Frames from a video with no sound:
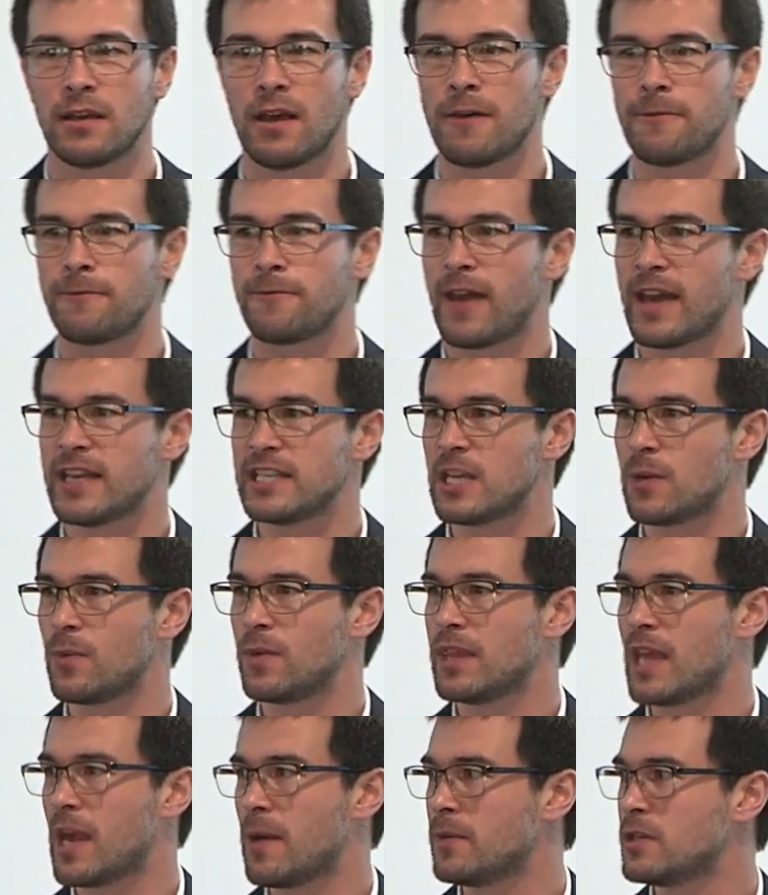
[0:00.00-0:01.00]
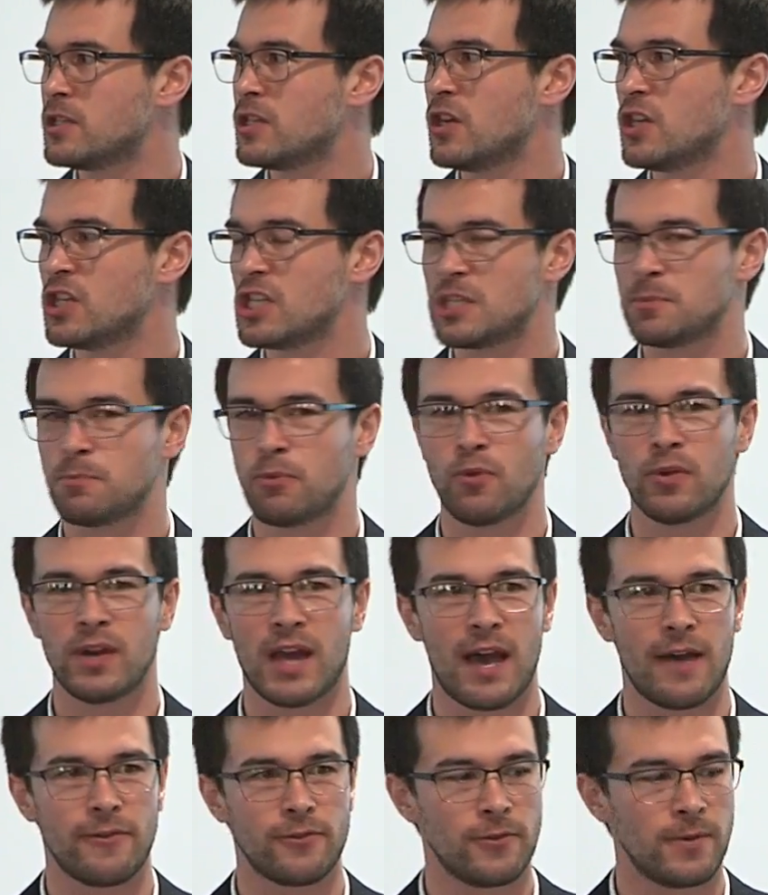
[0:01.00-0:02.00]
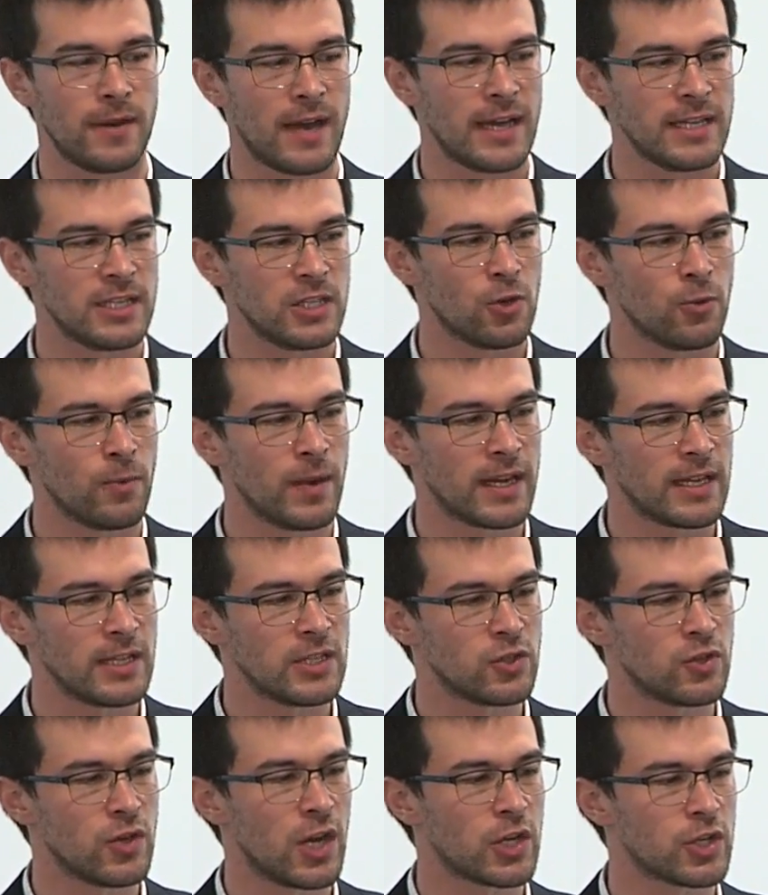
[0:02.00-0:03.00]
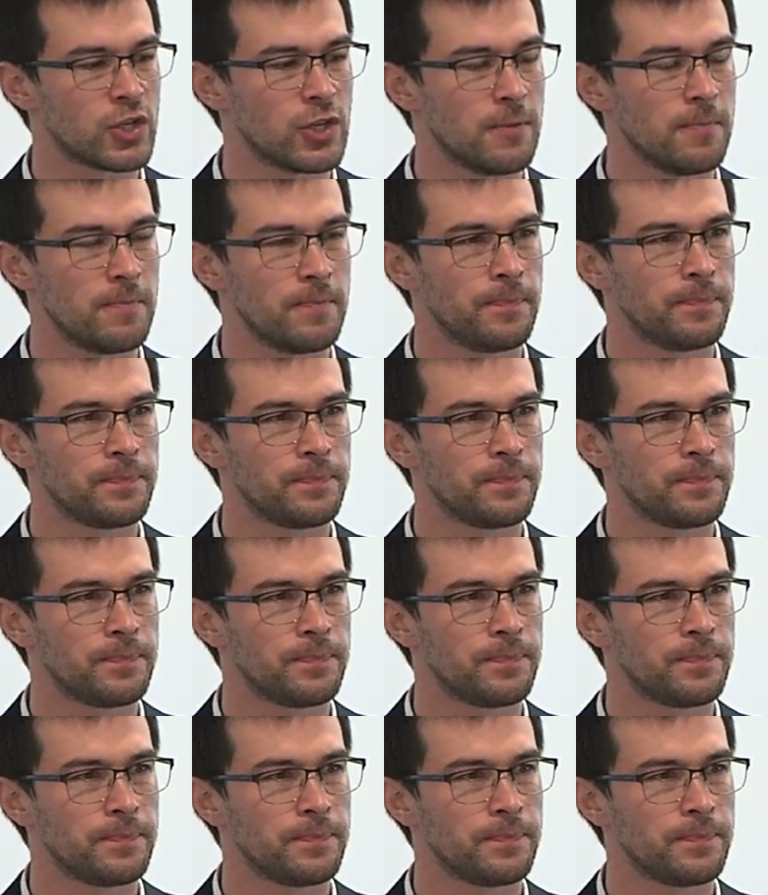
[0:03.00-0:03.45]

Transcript: are, are facing when they return to sport after an ACL reconstruction.